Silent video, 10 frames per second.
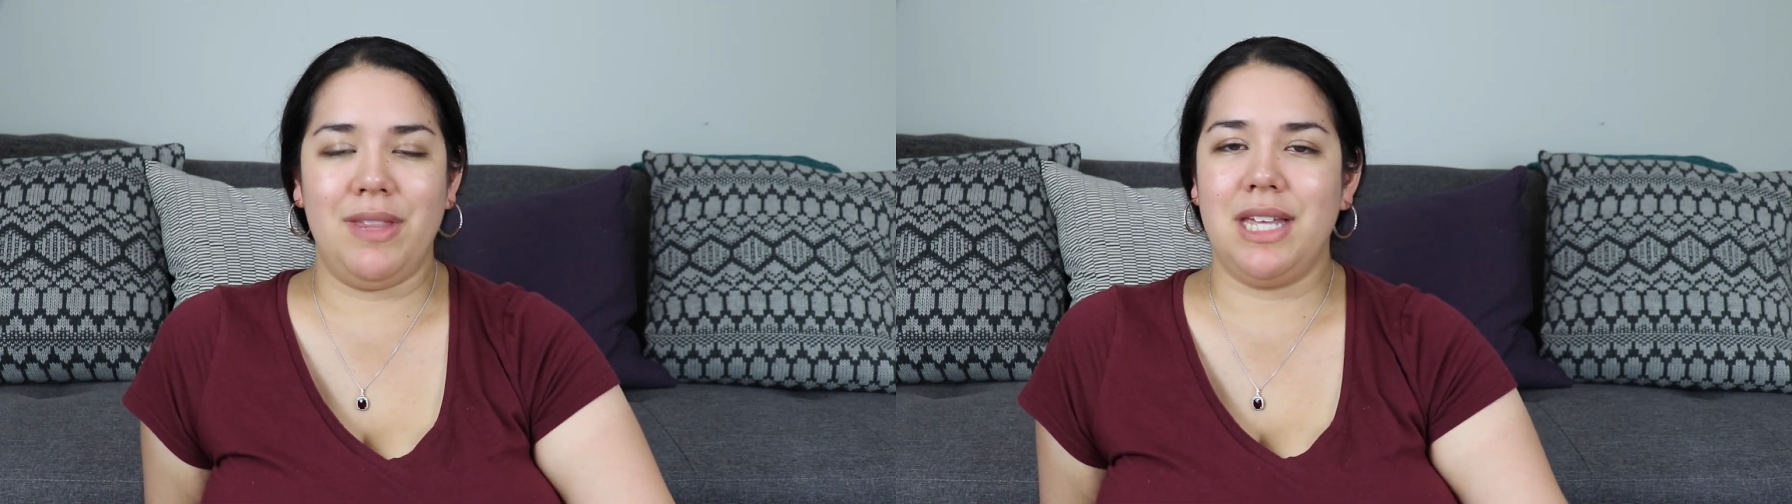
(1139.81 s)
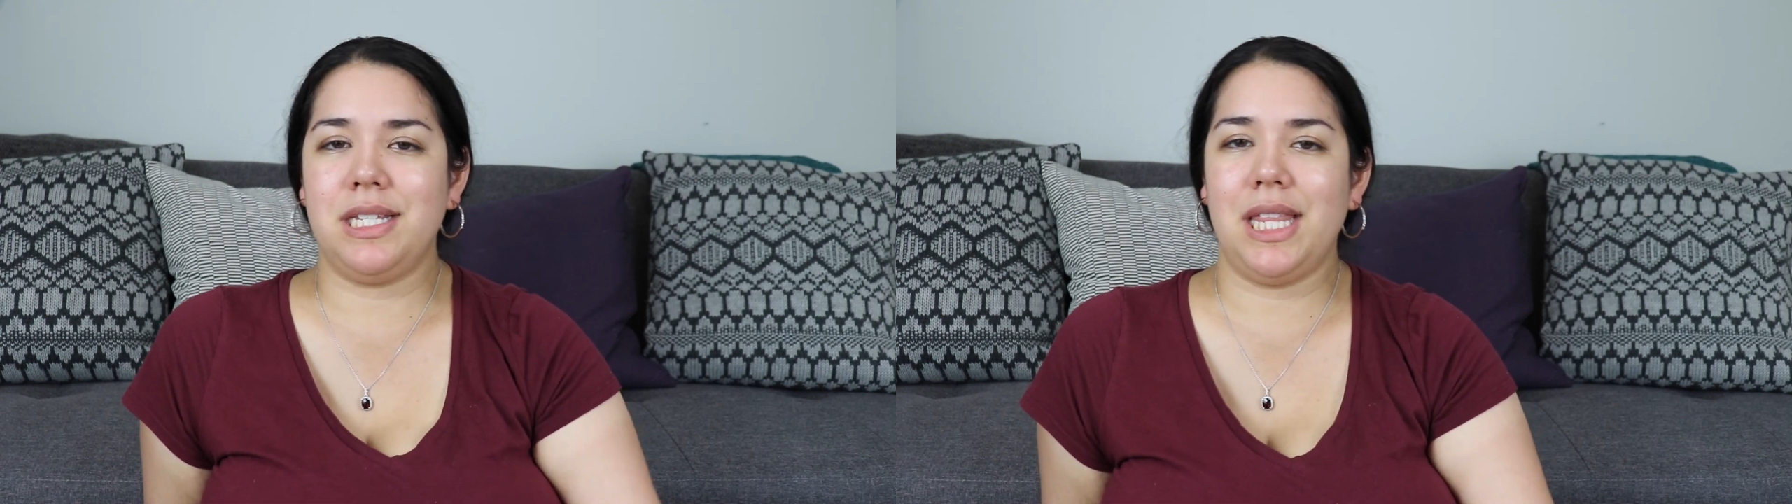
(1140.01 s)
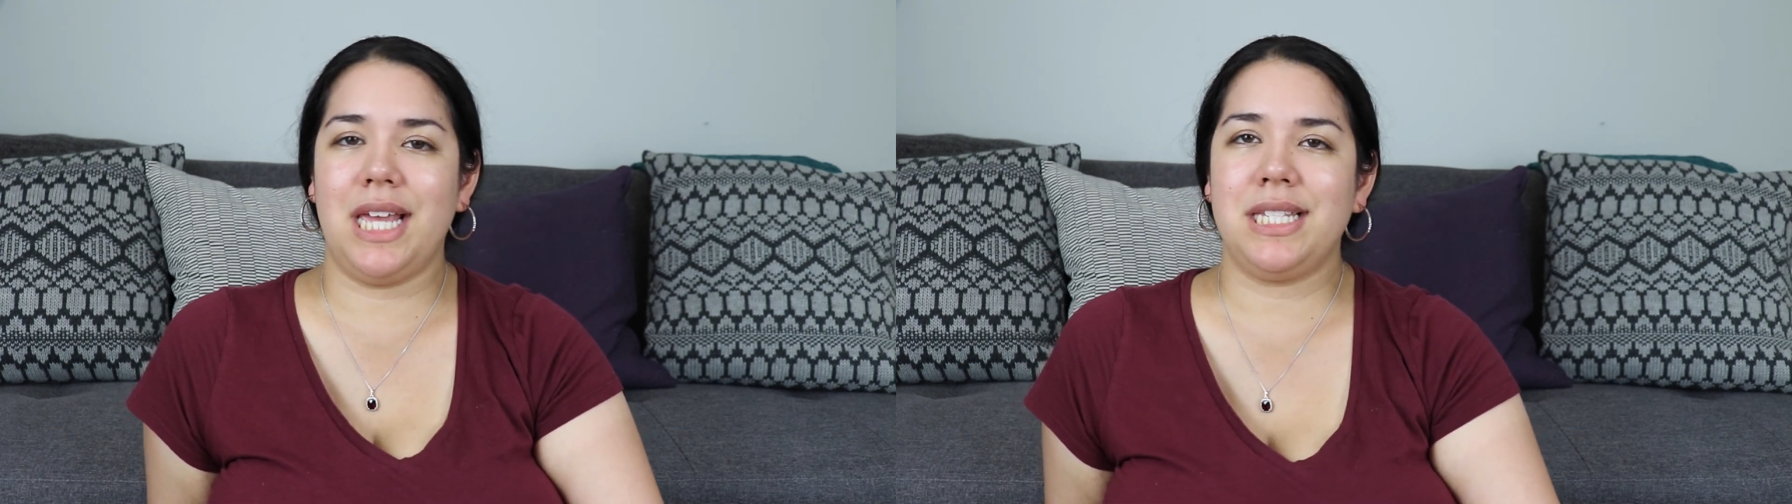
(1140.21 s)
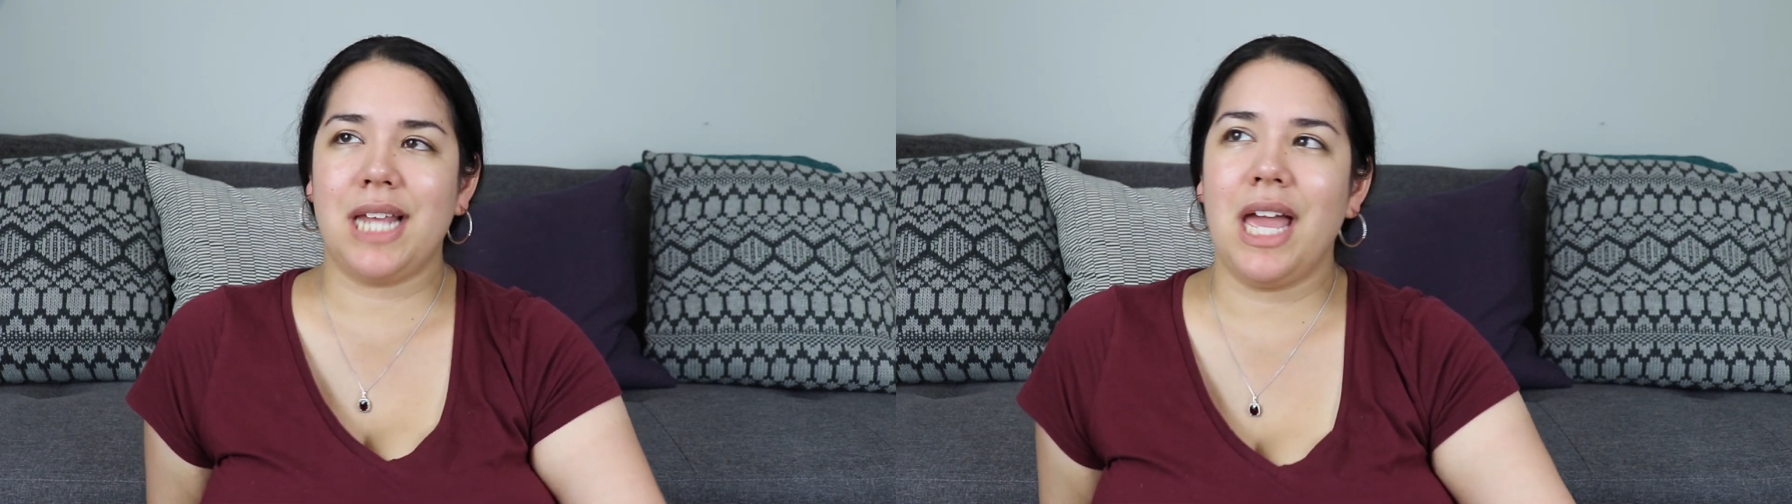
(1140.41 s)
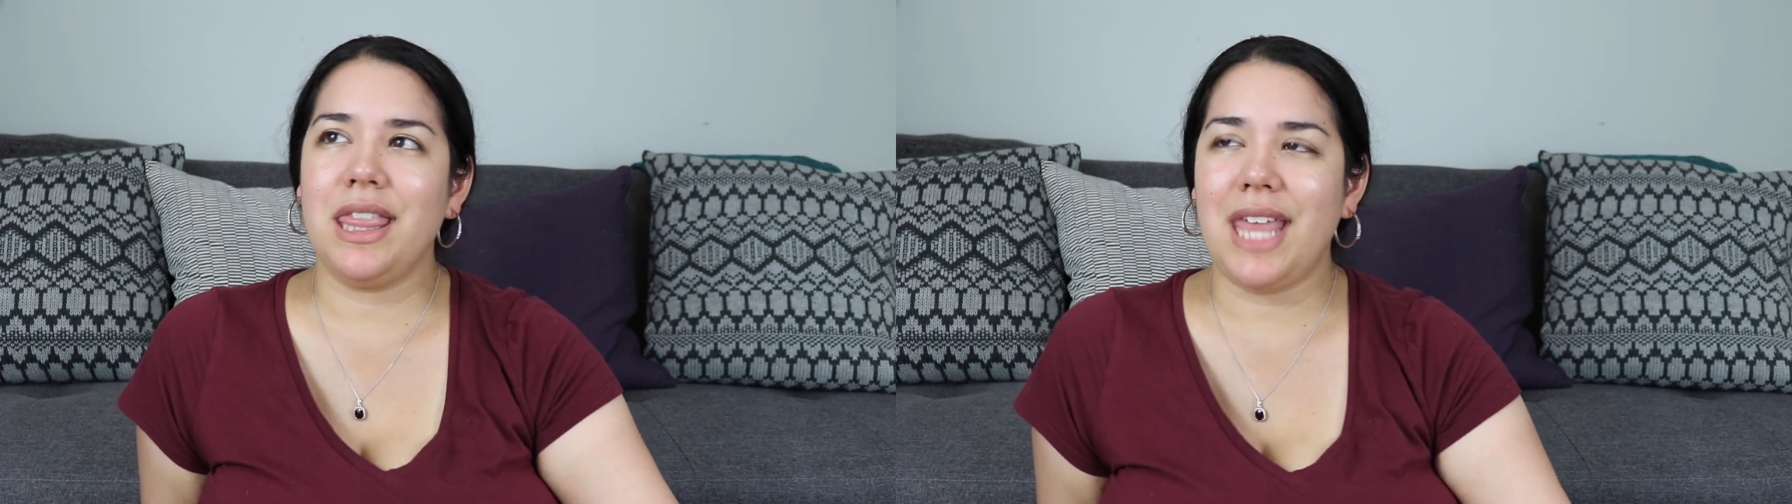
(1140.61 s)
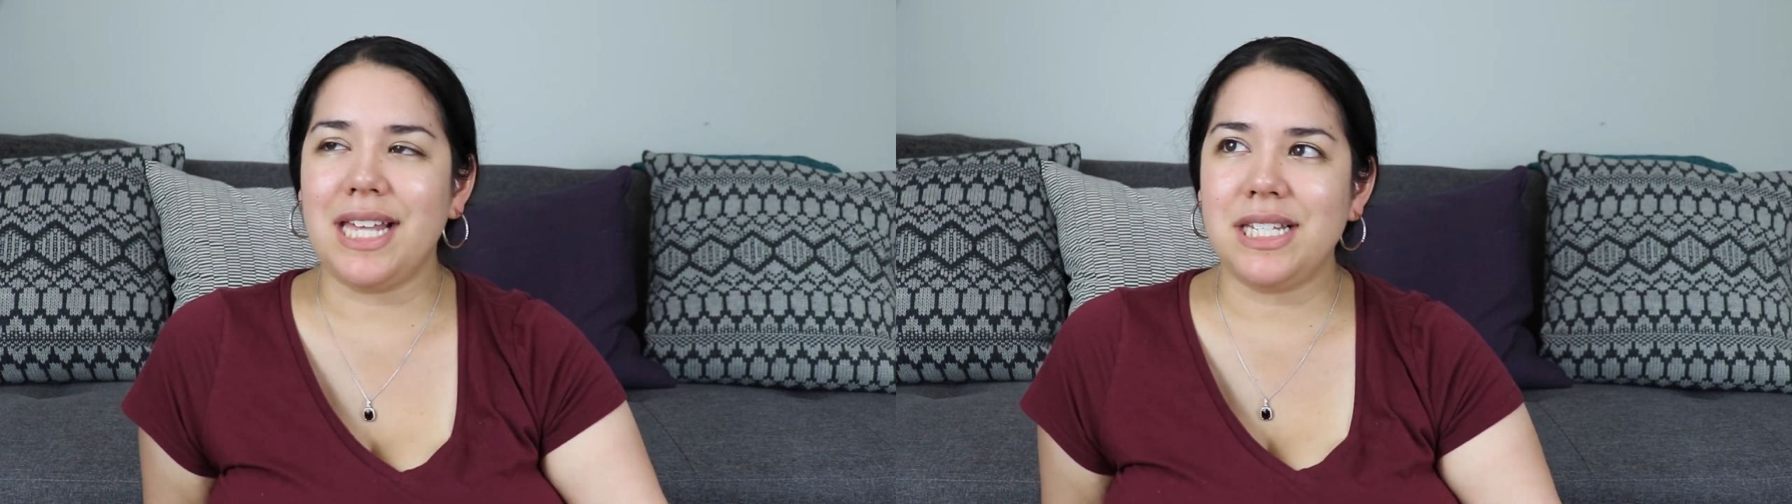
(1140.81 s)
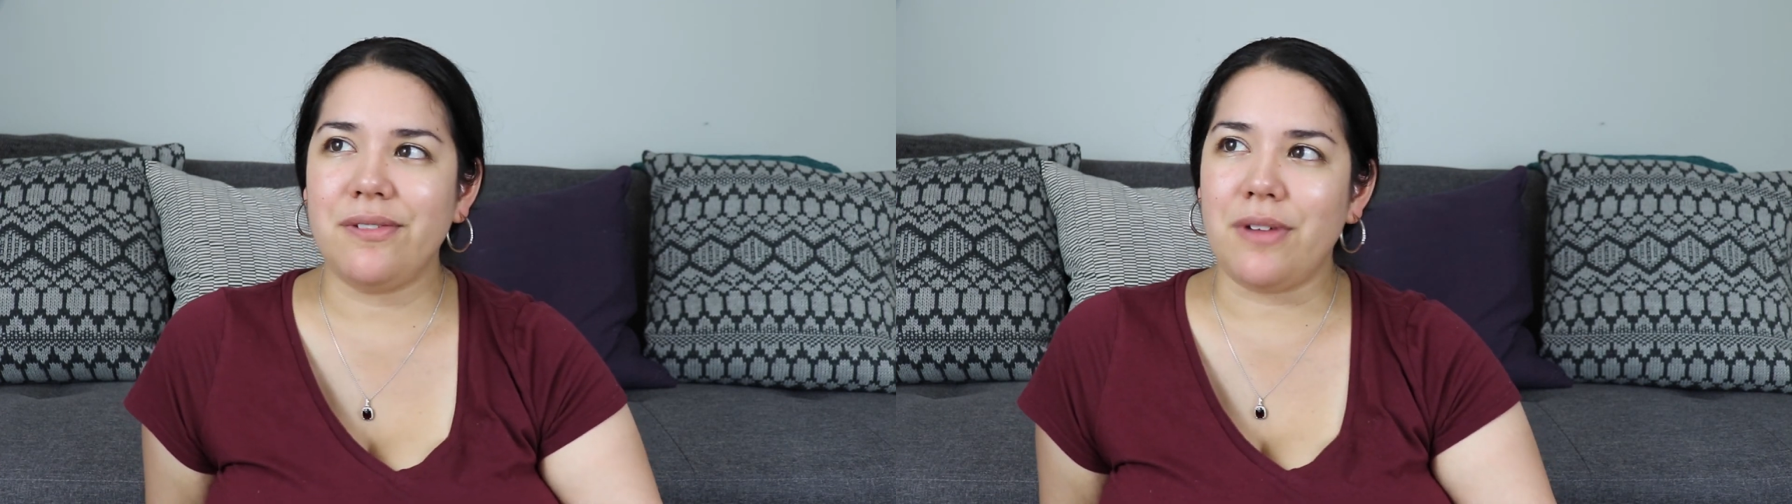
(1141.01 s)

And so that's a